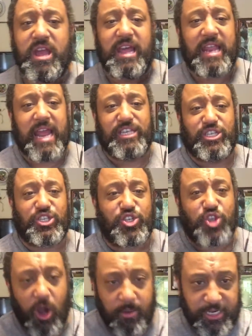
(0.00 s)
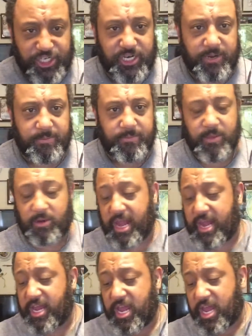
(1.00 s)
That is garbage, okay?